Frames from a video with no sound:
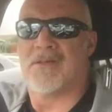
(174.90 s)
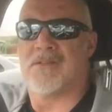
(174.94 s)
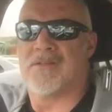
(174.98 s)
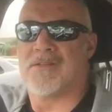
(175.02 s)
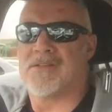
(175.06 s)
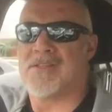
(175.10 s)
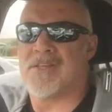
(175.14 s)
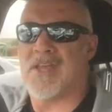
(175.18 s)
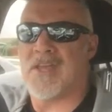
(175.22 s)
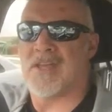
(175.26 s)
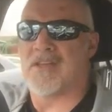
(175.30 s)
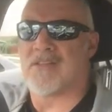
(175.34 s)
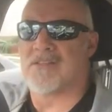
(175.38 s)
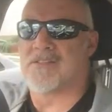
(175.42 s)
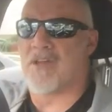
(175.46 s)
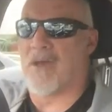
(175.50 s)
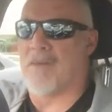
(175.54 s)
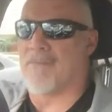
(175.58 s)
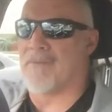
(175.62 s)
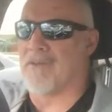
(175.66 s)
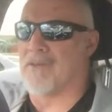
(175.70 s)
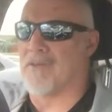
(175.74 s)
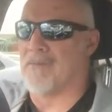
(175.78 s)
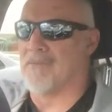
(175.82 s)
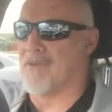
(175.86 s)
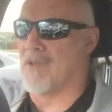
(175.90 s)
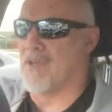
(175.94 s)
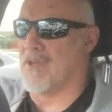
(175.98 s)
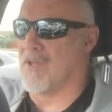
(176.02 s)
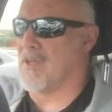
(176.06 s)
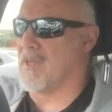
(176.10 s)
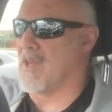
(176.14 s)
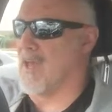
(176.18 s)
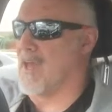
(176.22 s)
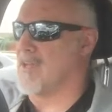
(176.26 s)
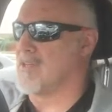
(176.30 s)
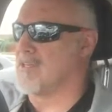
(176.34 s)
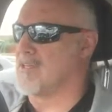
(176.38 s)
The second type of
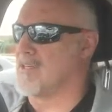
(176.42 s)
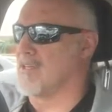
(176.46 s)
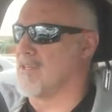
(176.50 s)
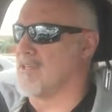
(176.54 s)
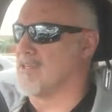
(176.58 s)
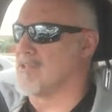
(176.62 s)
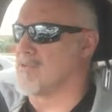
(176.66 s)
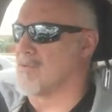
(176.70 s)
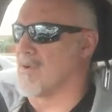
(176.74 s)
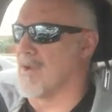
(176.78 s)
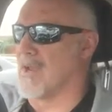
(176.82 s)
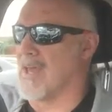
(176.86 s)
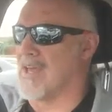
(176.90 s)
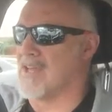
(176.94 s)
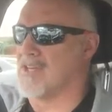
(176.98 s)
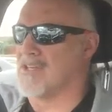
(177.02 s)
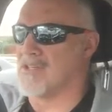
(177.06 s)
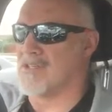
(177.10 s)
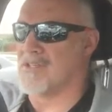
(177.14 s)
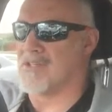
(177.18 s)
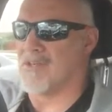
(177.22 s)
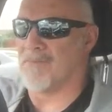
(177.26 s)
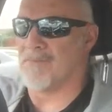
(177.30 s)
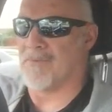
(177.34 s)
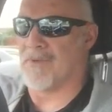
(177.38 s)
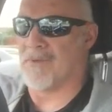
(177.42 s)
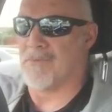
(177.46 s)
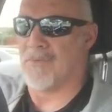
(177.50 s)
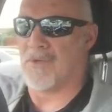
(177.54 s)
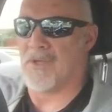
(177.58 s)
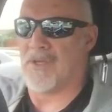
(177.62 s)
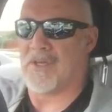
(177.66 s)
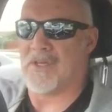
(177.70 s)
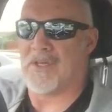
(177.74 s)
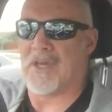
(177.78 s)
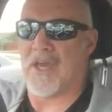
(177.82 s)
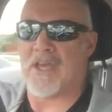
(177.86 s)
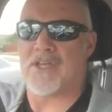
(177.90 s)
communication is relationship
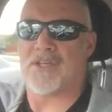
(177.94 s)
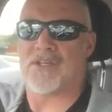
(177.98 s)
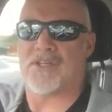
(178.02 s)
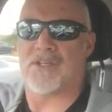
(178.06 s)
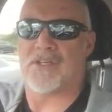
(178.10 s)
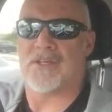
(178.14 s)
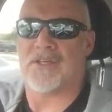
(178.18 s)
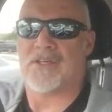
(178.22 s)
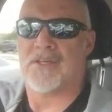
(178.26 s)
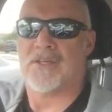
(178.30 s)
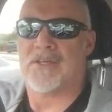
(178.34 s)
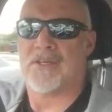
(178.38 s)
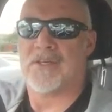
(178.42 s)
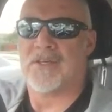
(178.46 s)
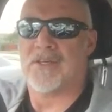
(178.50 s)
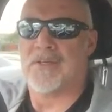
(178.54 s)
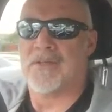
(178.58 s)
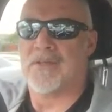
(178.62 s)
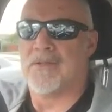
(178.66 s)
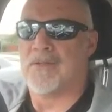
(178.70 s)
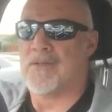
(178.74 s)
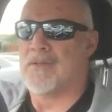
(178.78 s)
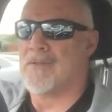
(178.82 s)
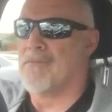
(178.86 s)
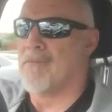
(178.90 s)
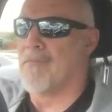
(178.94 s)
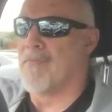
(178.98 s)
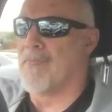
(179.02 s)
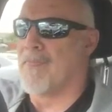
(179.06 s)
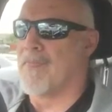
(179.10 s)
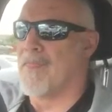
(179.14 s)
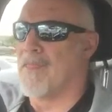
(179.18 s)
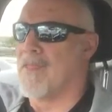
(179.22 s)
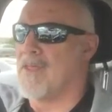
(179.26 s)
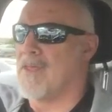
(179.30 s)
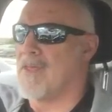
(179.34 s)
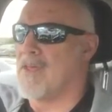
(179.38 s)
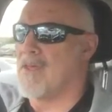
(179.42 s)
communication.
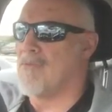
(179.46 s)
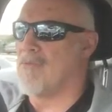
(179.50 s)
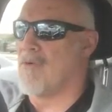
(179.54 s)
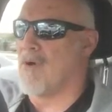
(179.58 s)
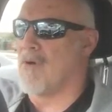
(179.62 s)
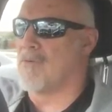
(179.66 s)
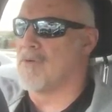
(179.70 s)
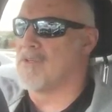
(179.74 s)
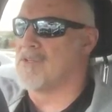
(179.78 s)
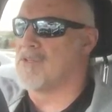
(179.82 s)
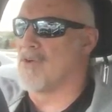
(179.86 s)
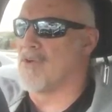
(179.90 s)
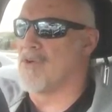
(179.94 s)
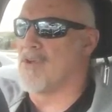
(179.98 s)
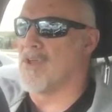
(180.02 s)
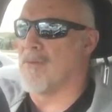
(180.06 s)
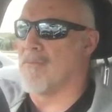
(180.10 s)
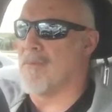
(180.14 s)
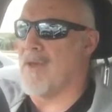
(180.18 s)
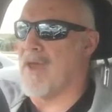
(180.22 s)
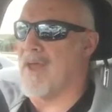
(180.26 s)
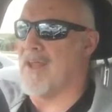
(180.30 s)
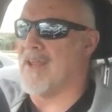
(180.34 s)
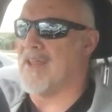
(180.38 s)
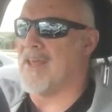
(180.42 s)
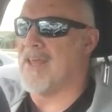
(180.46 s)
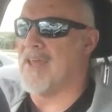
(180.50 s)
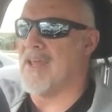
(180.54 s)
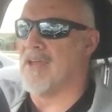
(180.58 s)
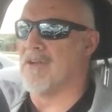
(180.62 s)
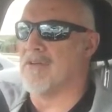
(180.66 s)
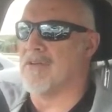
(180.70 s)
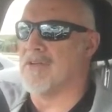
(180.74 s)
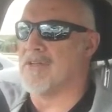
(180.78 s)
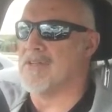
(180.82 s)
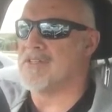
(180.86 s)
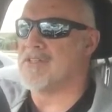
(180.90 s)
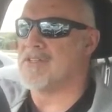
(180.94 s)
And what we're talking about
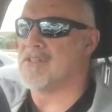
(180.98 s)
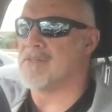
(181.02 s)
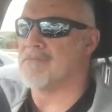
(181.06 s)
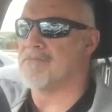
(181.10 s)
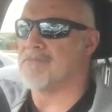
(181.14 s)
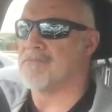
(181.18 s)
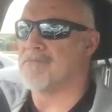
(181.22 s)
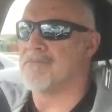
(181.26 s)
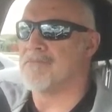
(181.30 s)
here is